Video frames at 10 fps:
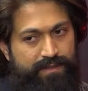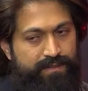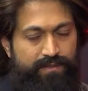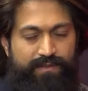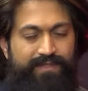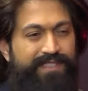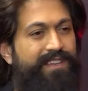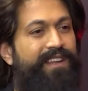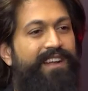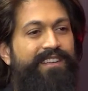So it was a
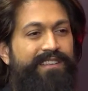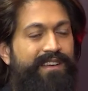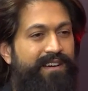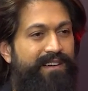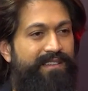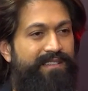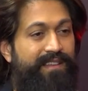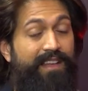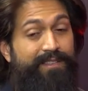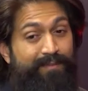great,
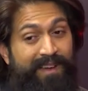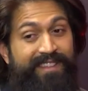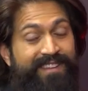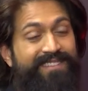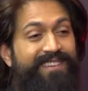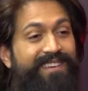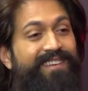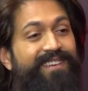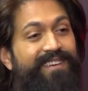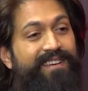his mother is a,
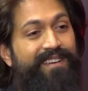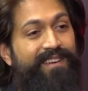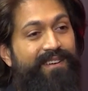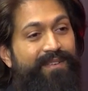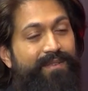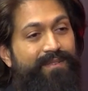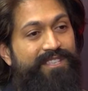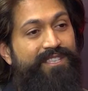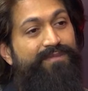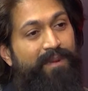you know,
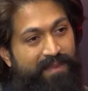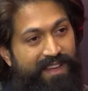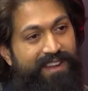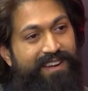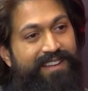she's from Karnataka.